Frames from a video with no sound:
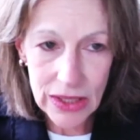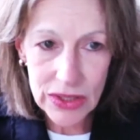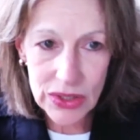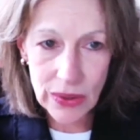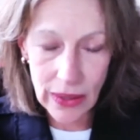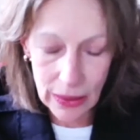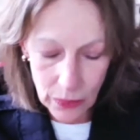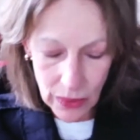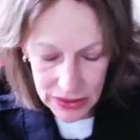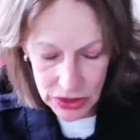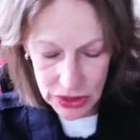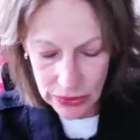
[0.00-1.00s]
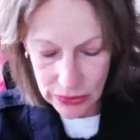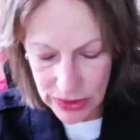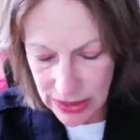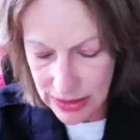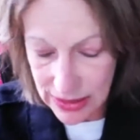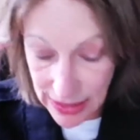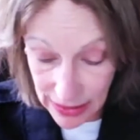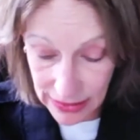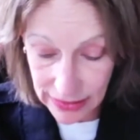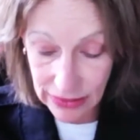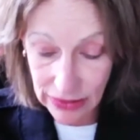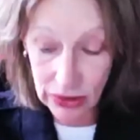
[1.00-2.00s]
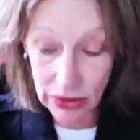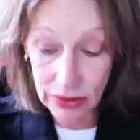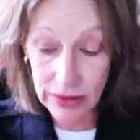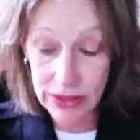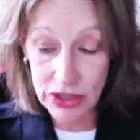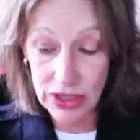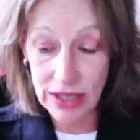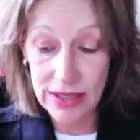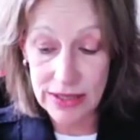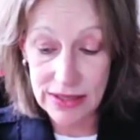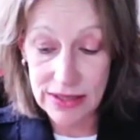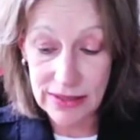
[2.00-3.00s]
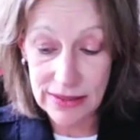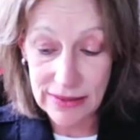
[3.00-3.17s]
So I want to today encourage us